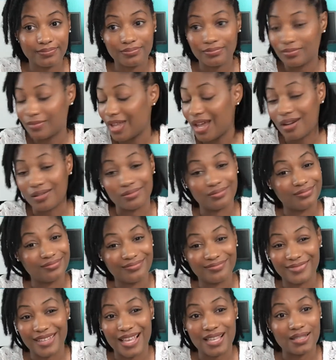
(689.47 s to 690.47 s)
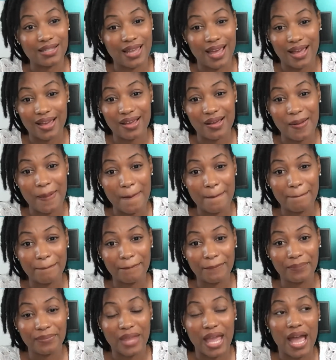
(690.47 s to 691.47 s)
No, it's not.
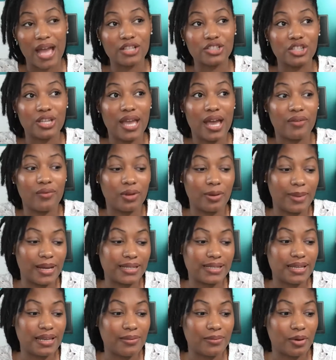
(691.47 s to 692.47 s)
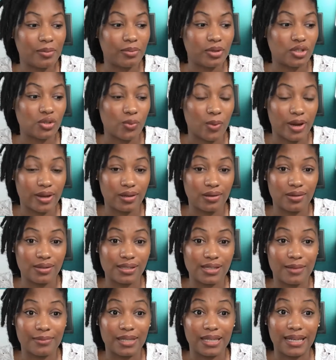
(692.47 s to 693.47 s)
I actually have one of my team members working on
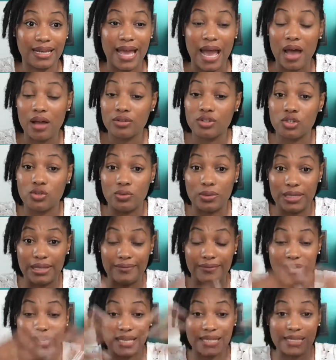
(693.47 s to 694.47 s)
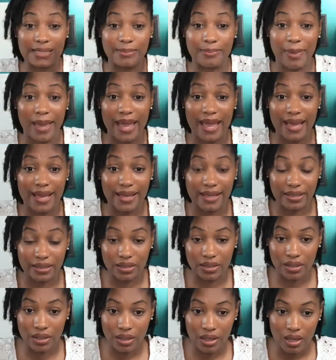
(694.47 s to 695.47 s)
something now to even expand
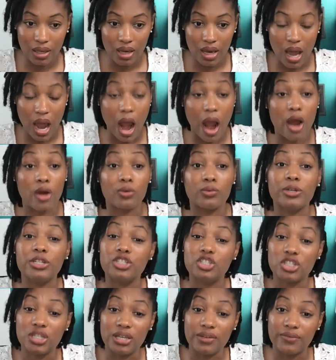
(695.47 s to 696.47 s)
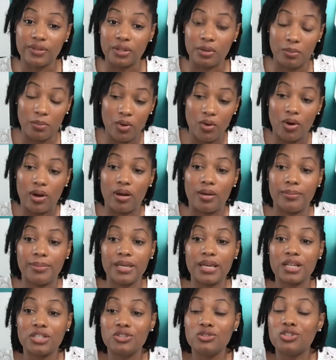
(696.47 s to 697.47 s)
our reach even the more,
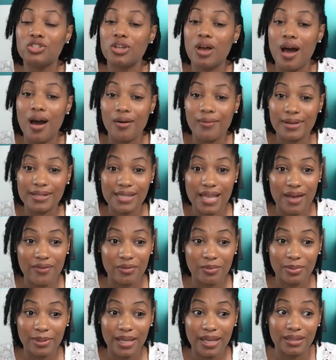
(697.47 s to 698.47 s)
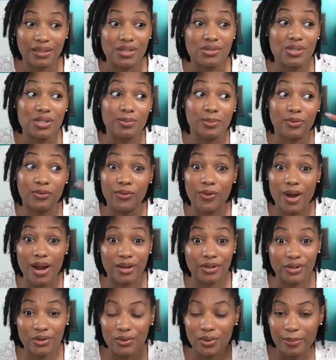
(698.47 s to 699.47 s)
because you should always have a plan. This was before I
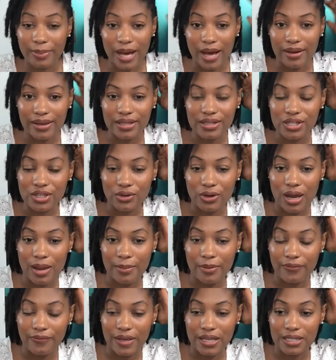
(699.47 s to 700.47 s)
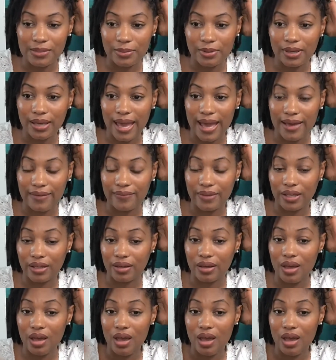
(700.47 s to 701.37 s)
knew about Instagram and Facebook having